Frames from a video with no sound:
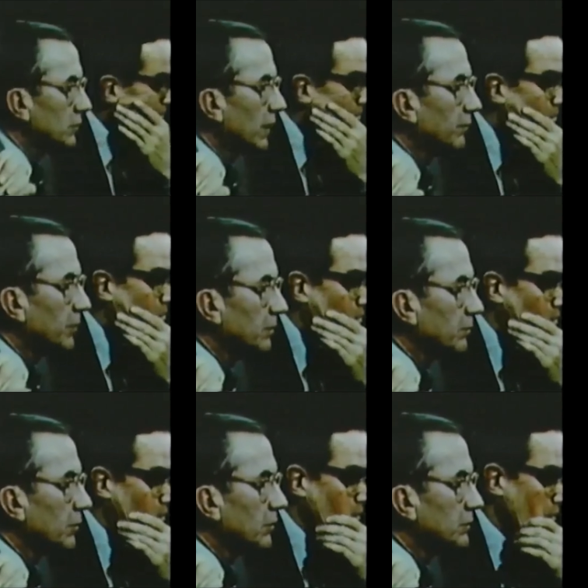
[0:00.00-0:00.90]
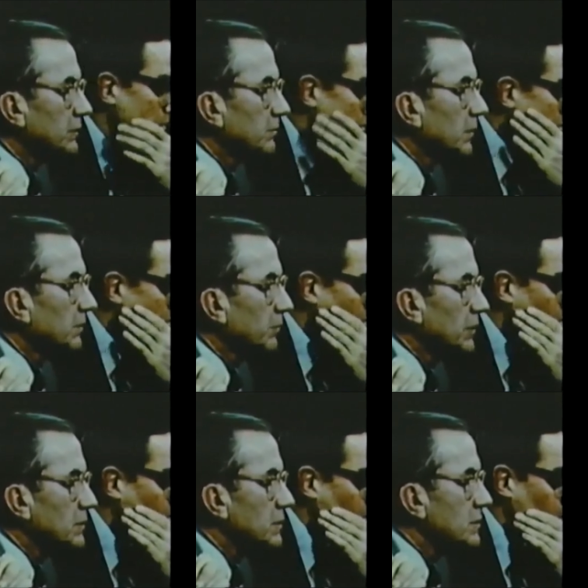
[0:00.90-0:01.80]
We do have people who submit
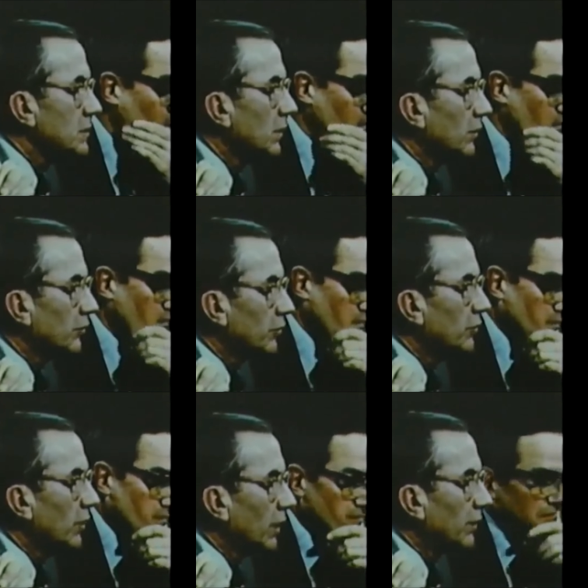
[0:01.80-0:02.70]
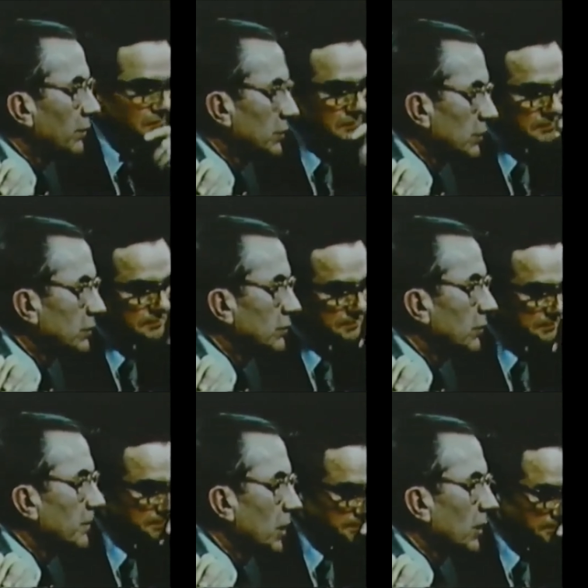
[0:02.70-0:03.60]
pieces to other
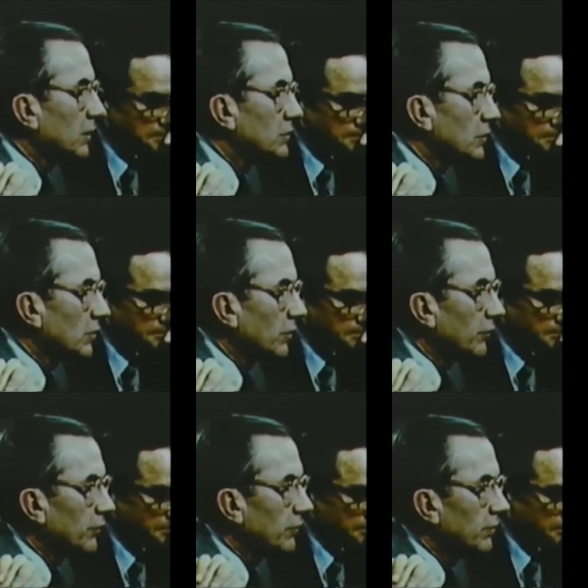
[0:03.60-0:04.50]
two American journals.